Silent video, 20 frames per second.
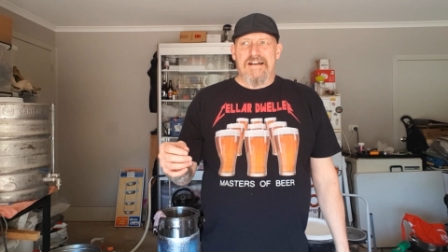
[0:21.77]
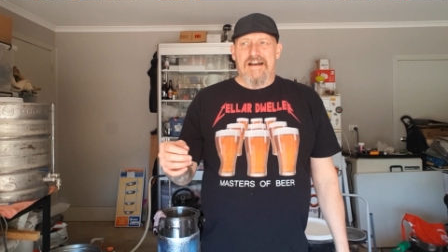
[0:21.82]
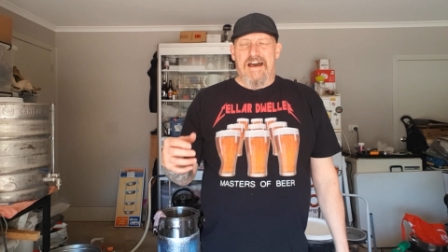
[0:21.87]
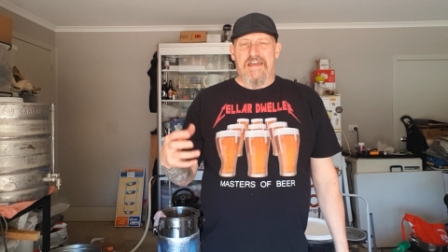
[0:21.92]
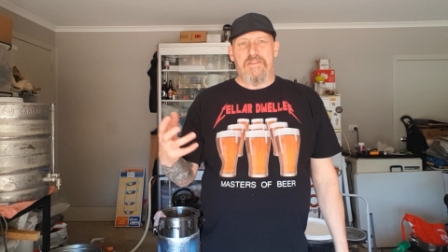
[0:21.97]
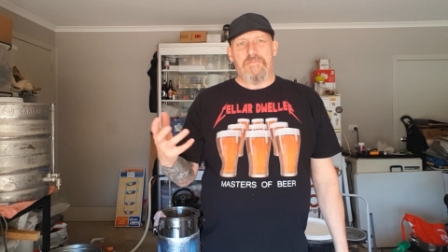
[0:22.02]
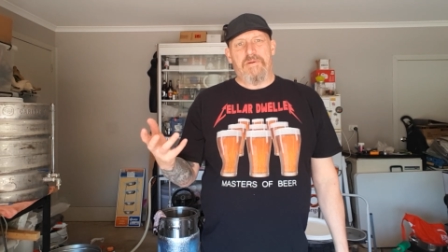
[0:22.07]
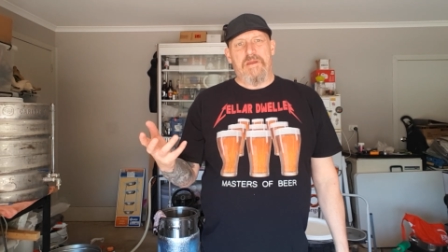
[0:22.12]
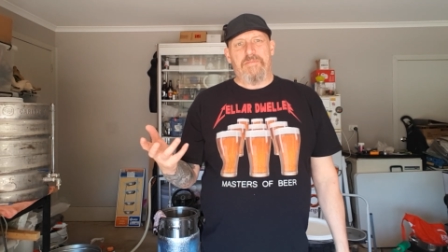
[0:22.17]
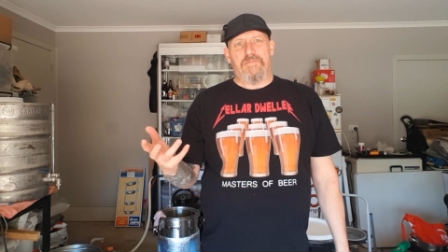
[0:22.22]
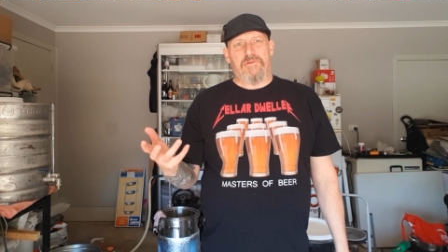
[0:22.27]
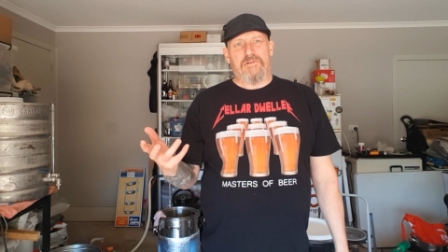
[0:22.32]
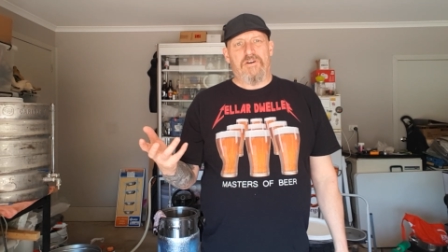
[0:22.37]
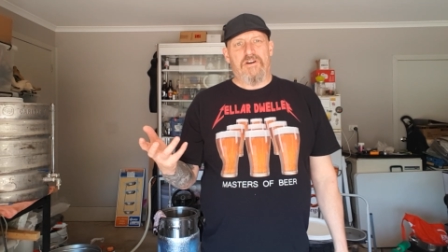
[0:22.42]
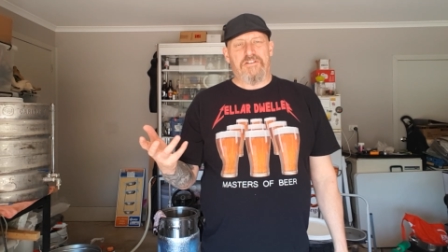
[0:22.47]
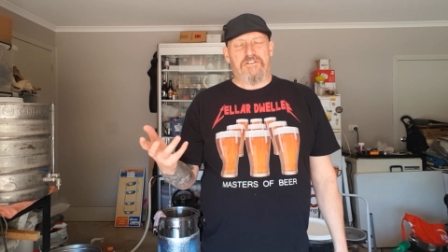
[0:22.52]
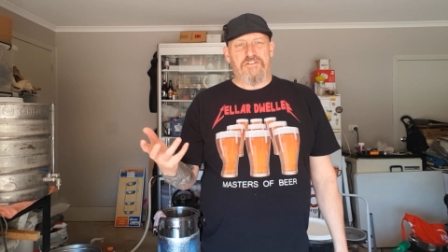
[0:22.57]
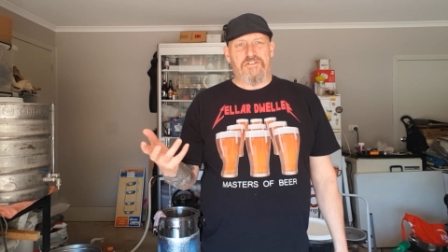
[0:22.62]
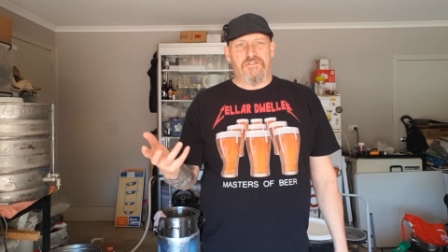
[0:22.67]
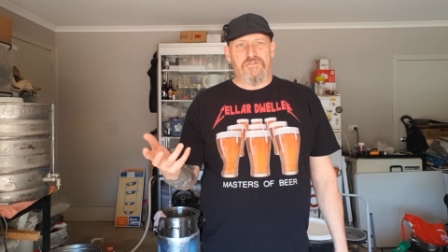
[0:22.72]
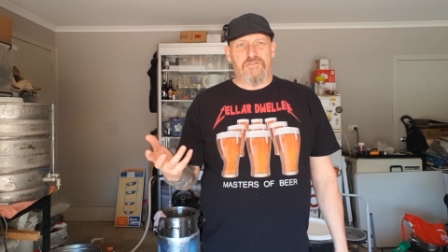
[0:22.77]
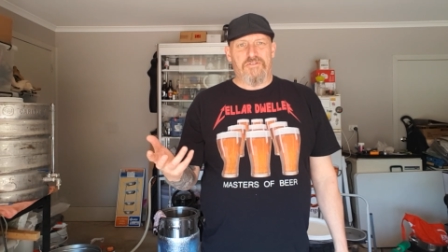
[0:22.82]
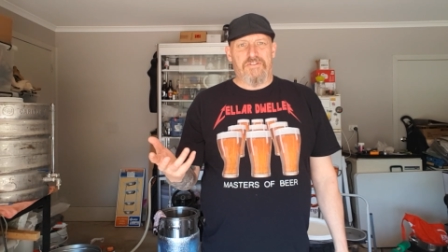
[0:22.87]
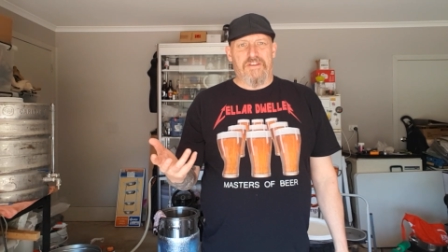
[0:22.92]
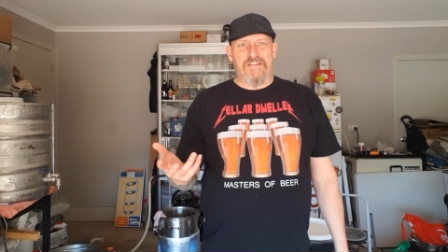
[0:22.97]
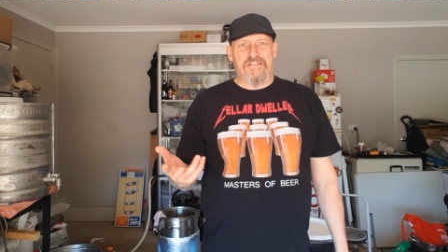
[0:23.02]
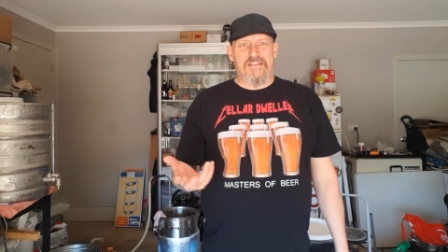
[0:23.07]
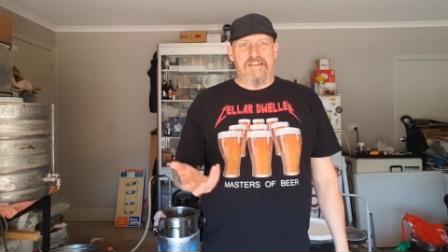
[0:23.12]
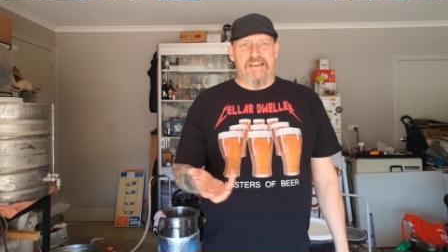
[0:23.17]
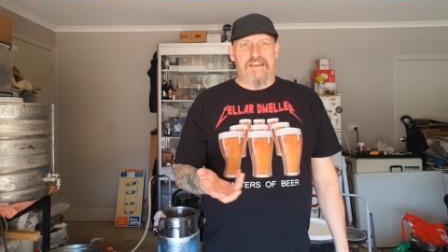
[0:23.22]
Other people like to do it,
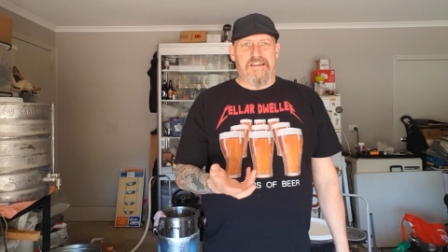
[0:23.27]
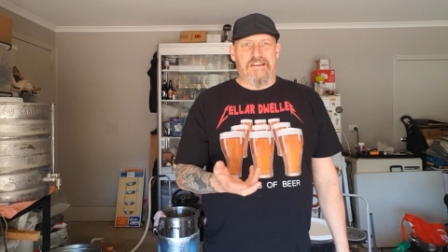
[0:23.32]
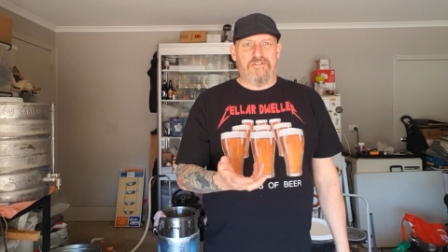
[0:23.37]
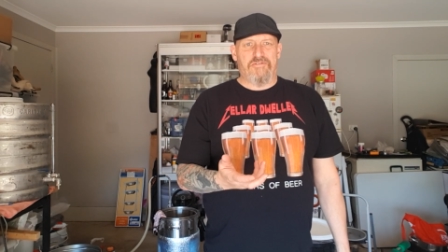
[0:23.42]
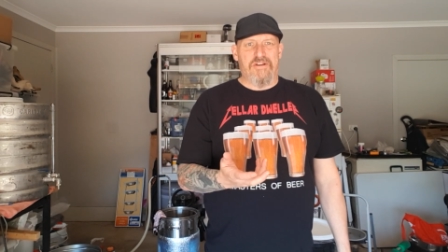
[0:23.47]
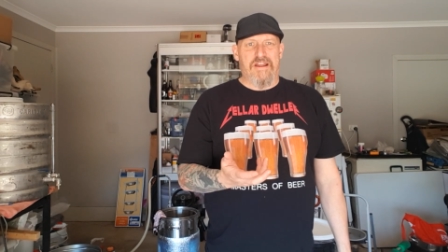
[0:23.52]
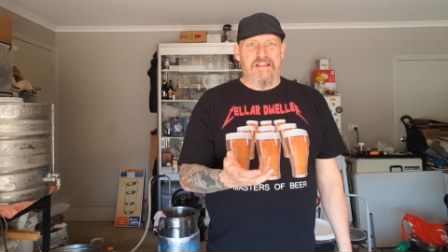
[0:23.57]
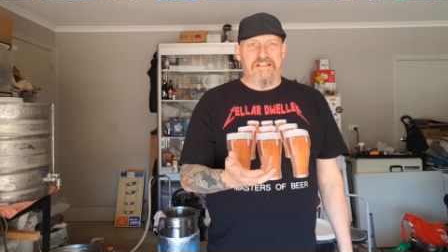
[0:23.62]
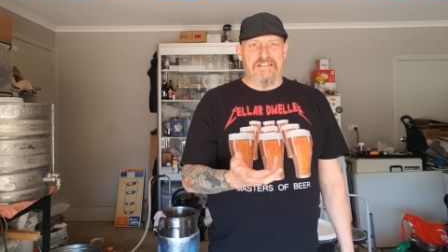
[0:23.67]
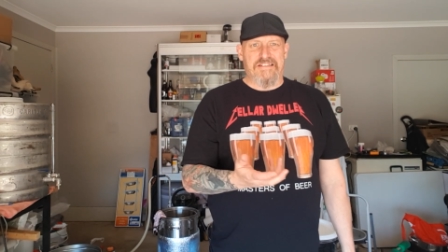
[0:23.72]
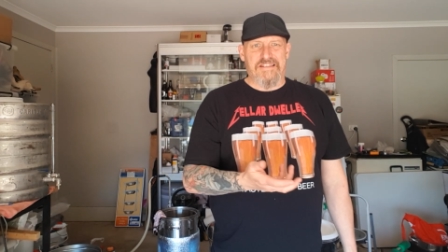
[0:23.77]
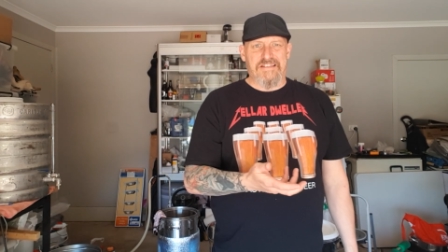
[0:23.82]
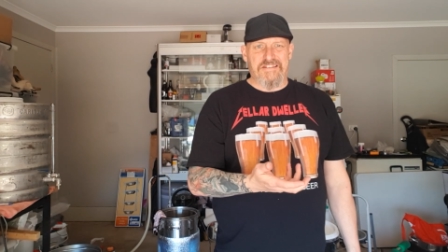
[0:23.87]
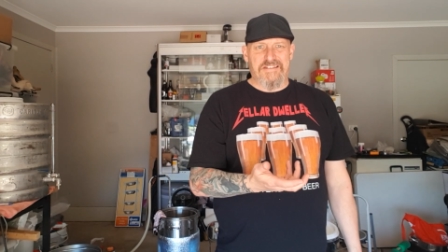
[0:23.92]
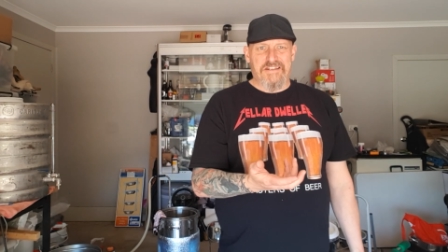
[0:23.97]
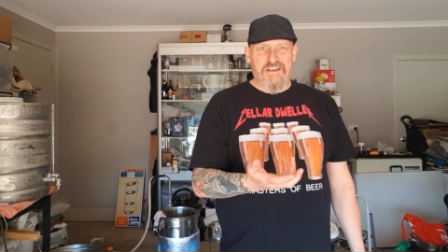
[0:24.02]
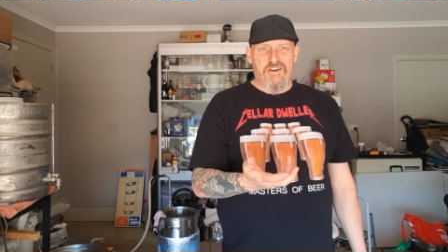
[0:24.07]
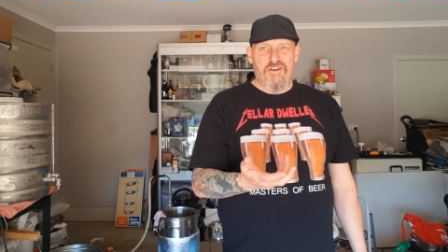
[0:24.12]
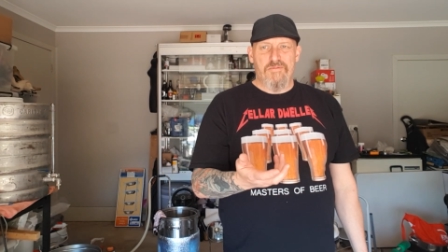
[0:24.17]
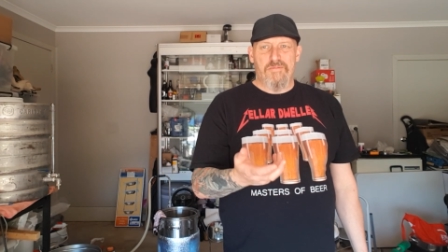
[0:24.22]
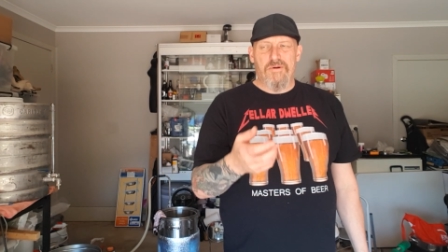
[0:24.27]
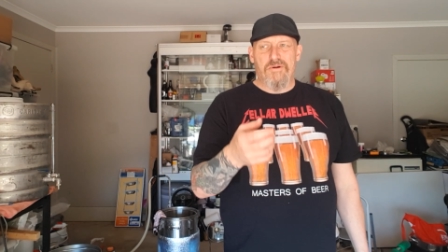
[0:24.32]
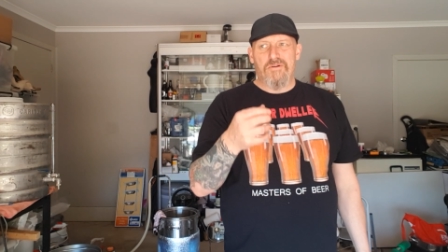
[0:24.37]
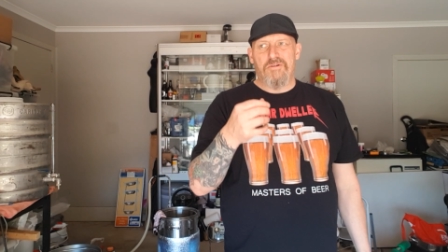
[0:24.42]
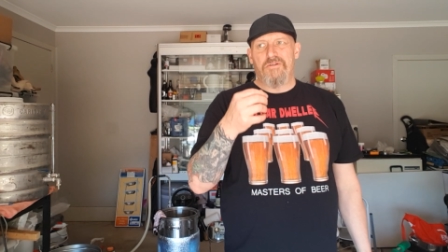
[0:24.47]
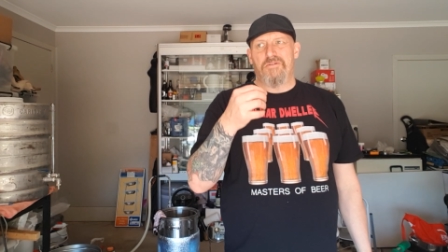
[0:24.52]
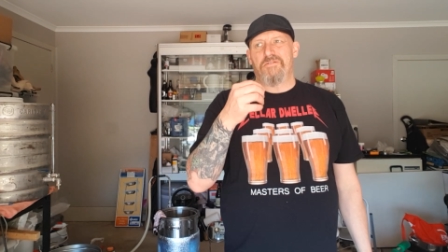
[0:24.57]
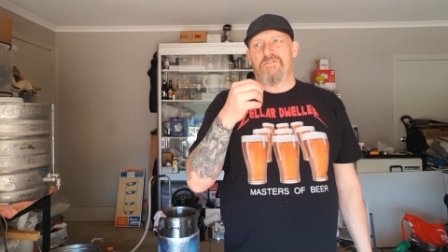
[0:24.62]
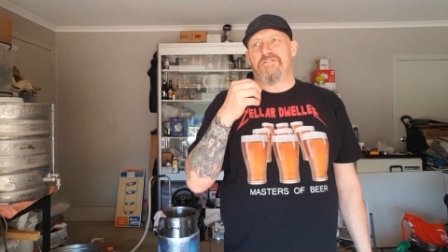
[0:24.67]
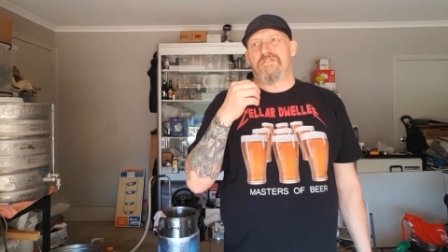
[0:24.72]
they say it creates less dough
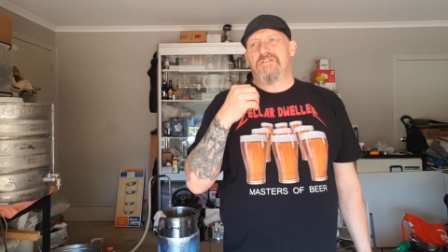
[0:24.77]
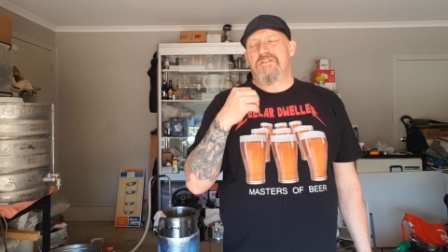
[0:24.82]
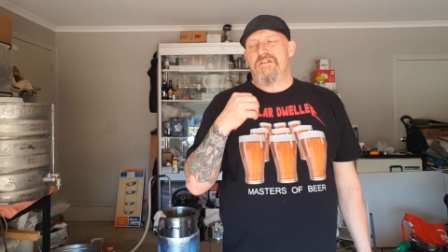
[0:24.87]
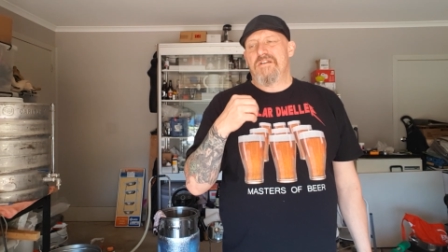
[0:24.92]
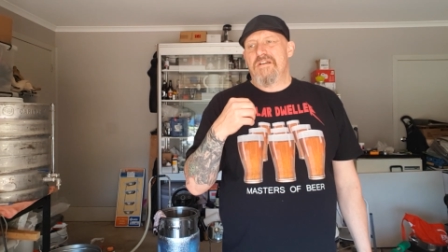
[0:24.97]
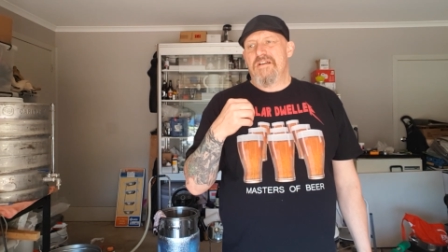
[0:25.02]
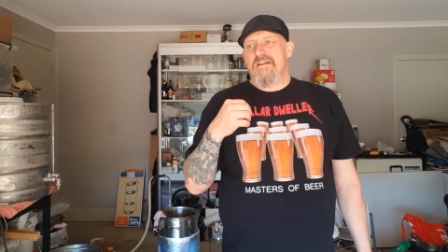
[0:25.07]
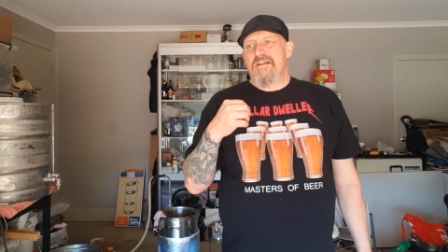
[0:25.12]
balls.